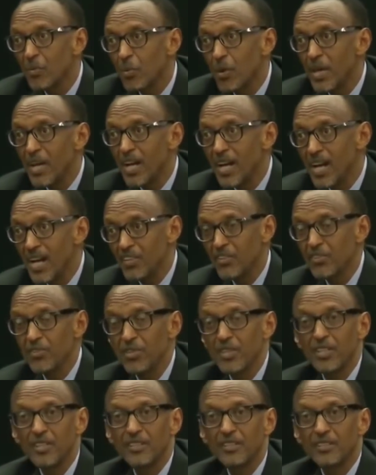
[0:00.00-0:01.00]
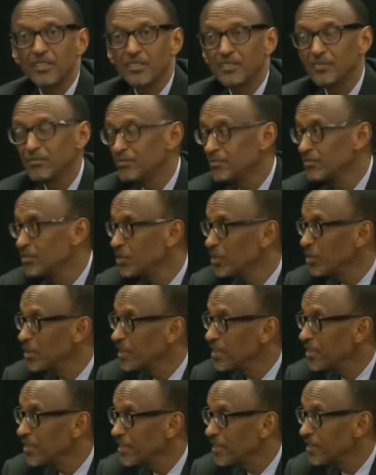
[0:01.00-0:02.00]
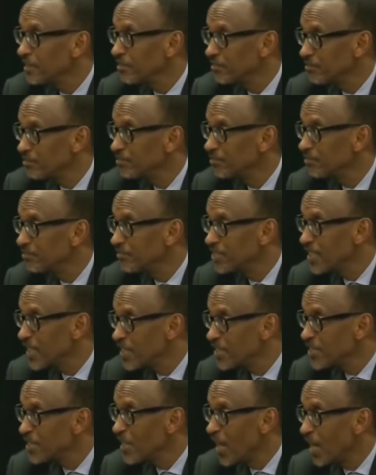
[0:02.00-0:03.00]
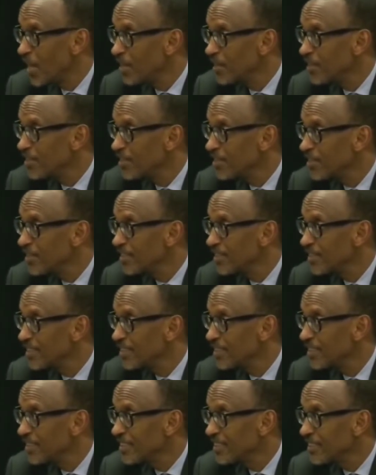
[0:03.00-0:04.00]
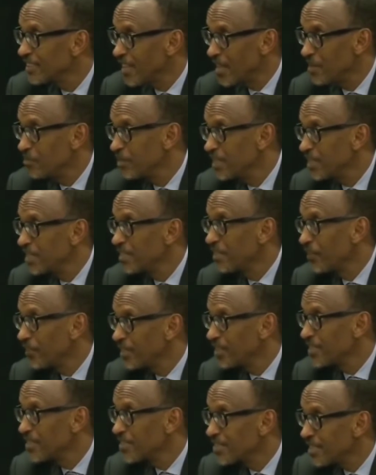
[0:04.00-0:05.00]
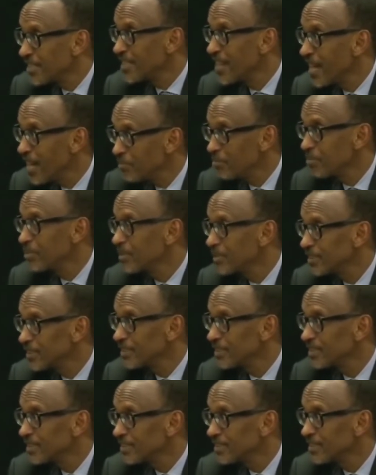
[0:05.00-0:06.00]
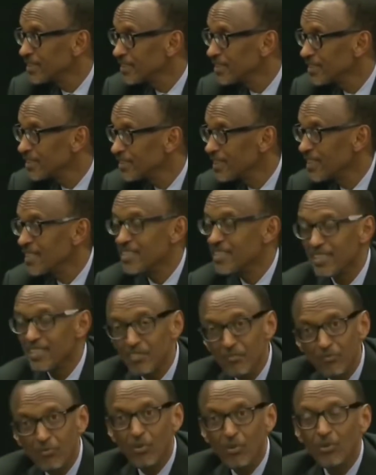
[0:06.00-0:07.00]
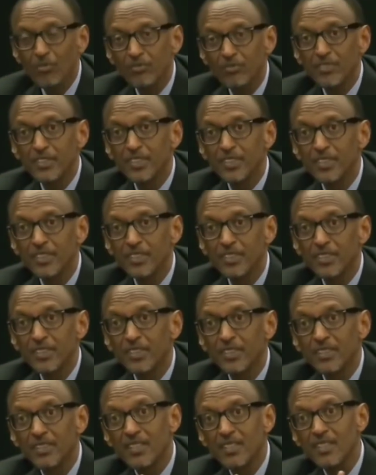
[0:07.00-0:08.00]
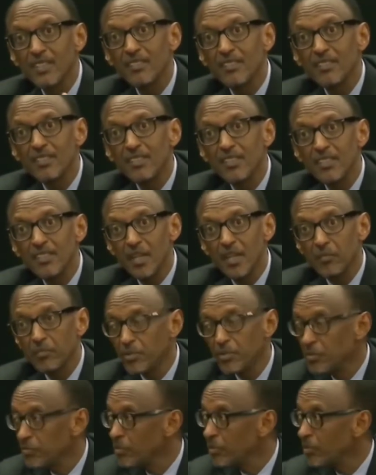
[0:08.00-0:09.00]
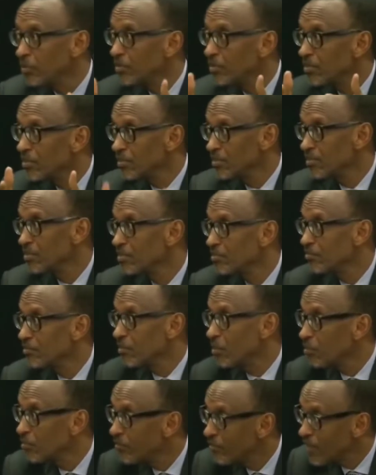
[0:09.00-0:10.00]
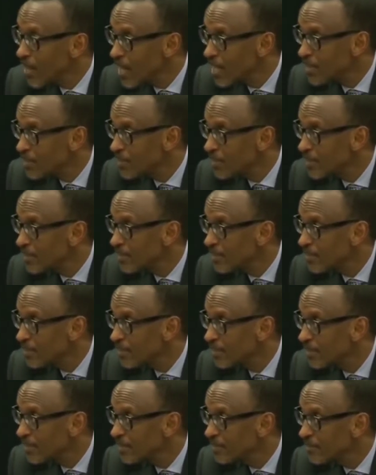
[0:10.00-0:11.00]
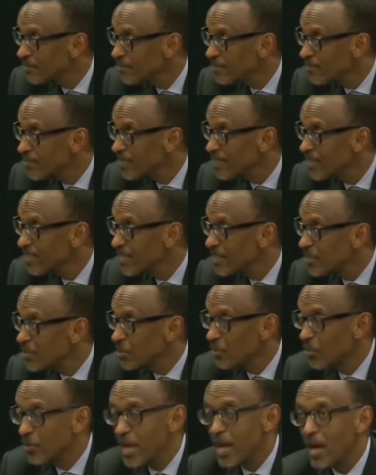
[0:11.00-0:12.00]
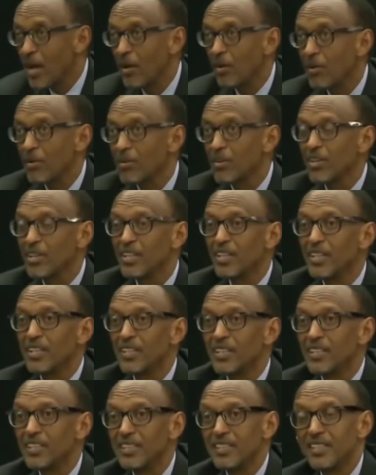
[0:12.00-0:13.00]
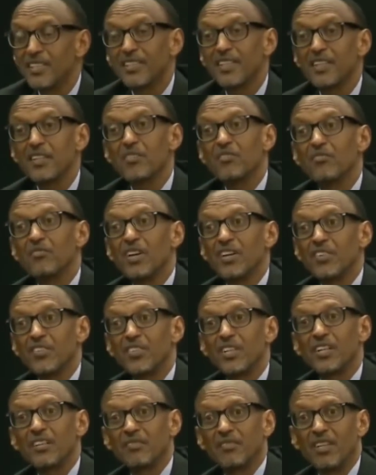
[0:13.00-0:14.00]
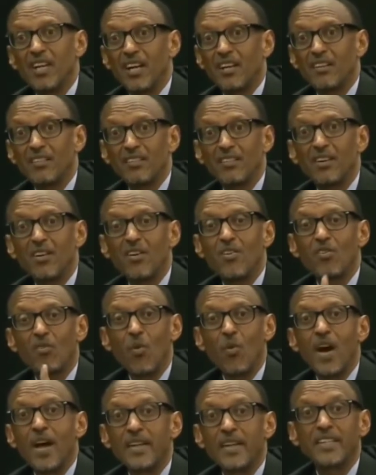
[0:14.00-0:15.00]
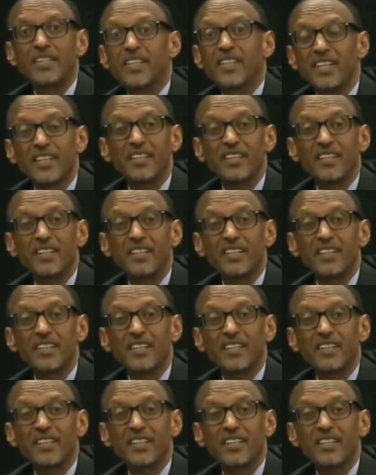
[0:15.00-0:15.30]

where actually during the genocide, there are many things that happened that involved some people from France. So now, instead of actually Rwanda